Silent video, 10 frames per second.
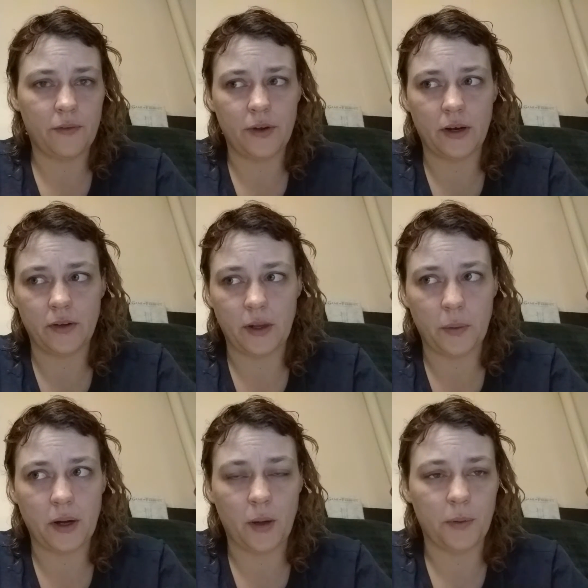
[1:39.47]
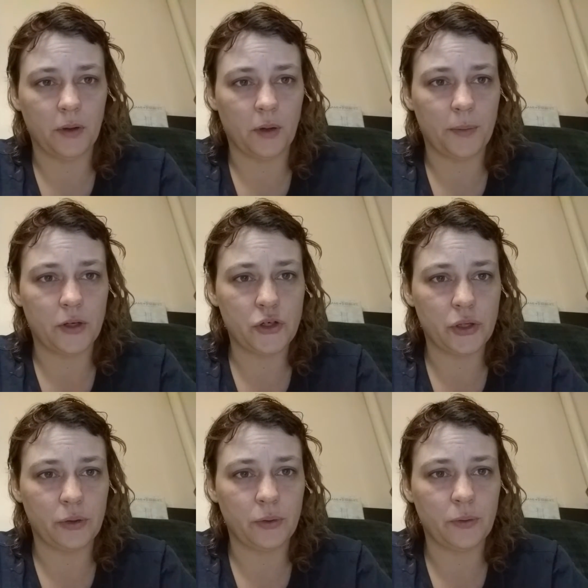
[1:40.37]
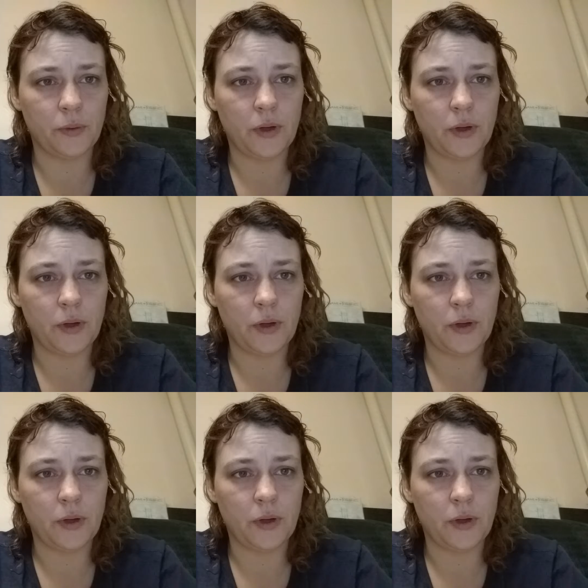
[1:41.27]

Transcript: I figured that would help a little bit too.